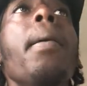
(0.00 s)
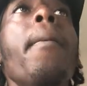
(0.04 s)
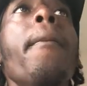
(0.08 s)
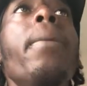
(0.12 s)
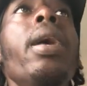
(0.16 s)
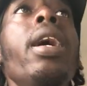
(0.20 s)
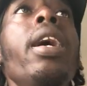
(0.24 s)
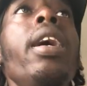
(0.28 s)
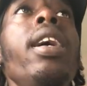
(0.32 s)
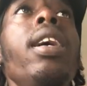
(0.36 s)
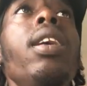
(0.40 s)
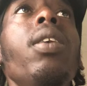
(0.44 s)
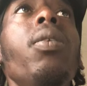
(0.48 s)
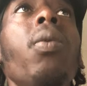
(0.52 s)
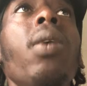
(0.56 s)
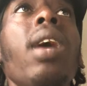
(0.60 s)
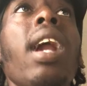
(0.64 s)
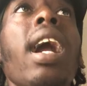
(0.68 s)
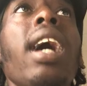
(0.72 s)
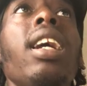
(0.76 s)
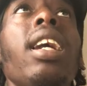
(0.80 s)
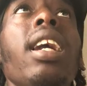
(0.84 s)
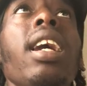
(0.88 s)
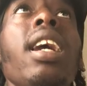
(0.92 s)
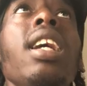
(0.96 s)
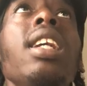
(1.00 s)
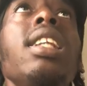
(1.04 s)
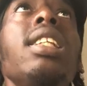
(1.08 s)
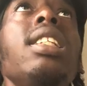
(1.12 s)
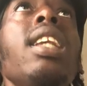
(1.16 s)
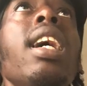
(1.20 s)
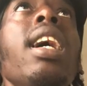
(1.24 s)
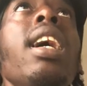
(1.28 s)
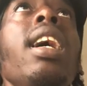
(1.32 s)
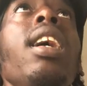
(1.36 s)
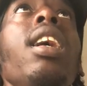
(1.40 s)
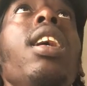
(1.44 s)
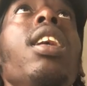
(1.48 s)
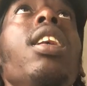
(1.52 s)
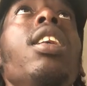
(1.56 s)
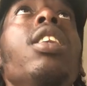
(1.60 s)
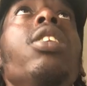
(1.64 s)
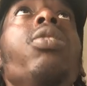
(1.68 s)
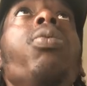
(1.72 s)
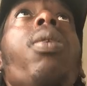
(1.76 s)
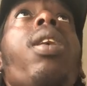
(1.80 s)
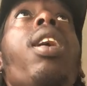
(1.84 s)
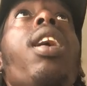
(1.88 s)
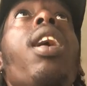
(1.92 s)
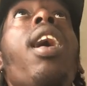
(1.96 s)
but what I can say is
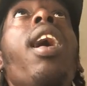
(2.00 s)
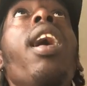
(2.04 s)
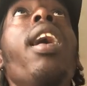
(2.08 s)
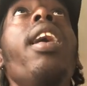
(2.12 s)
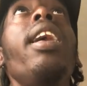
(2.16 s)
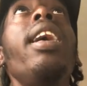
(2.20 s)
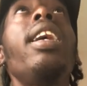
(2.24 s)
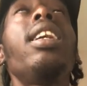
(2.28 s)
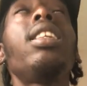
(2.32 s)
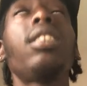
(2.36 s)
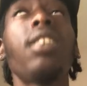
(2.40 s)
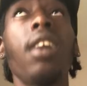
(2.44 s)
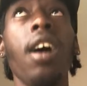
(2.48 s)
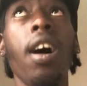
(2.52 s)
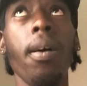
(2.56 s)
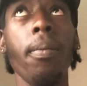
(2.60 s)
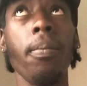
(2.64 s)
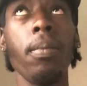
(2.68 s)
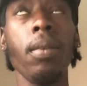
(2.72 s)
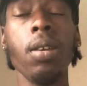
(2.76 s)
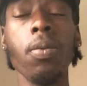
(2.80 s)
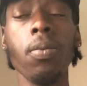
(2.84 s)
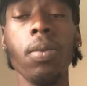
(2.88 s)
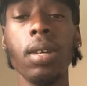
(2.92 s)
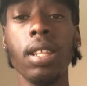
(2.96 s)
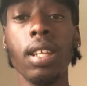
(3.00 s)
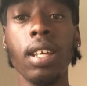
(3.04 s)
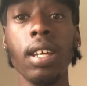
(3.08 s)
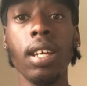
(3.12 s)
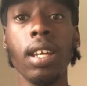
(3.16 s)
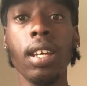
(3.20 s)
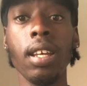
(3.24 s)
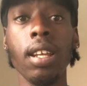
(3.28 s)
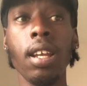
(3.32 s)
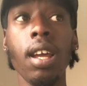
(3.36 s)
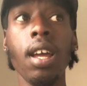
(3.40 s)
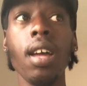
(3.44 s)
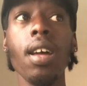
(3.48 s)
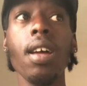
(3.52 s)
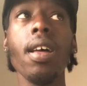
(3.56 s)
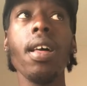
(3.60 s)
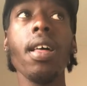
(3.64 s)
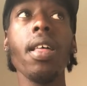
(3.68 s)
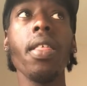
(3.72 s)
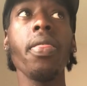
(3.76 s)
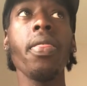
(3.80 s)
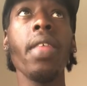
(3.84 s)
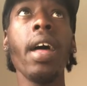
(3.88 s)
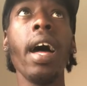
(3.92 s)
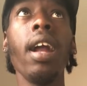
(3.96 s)
what God had taught me
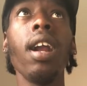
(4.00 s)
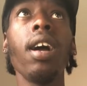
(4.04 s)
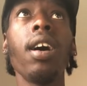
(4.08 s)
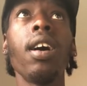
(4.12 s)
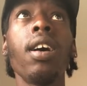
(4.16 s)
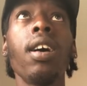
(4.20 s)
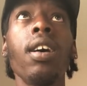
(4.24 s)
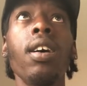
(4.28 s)
that